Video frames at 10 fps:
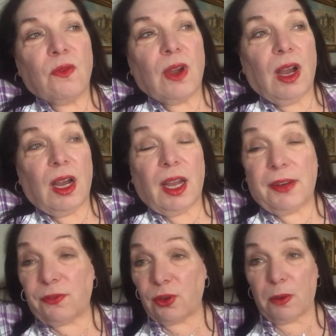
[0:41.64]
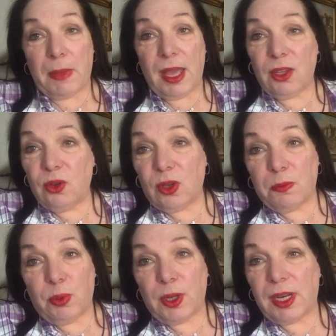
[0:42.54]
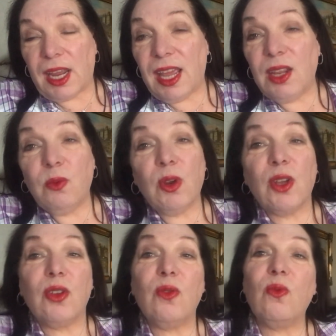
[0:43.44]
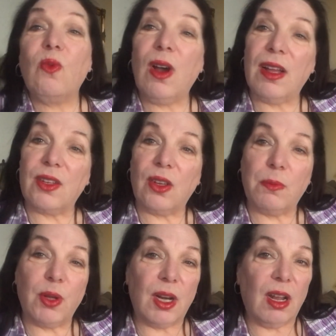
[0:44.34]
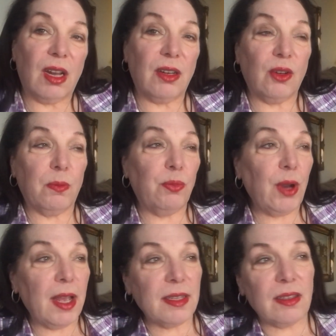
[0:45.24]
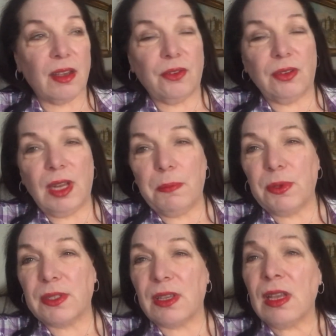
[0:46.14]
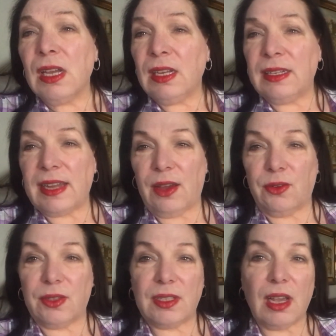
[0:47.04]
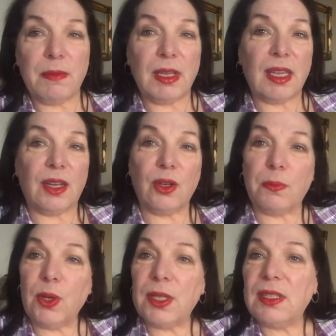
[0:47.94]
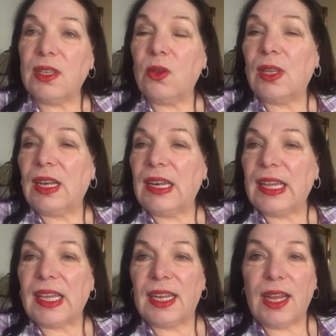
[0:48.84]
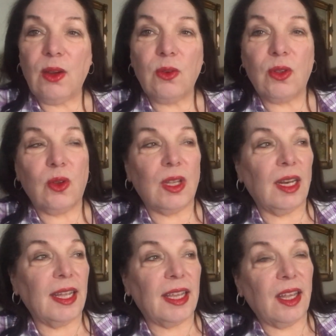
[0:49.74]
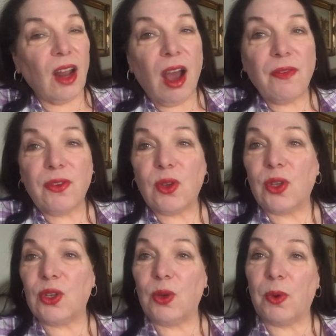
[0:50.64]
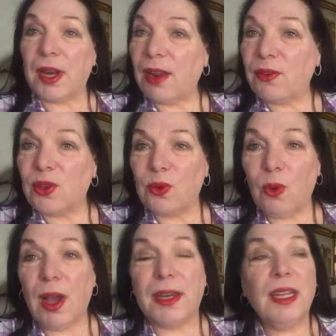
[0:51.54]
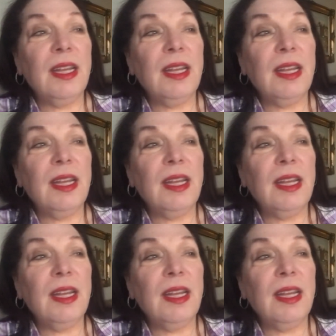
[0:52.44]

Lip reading: And for a man, you can put it anywhere you want. You can put it on her breasts, on her nipples, down her stomach, in her pussy. You can lick it out. You can lick it off. You can do whatever you want.